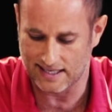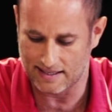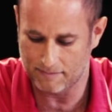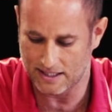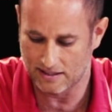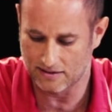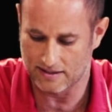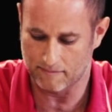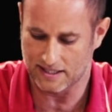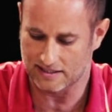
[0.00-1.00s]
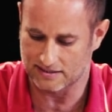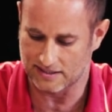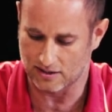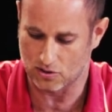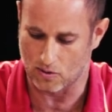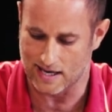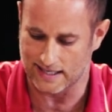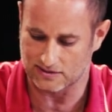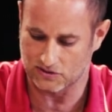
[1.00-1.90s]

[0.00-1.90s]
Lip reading: they are quiet.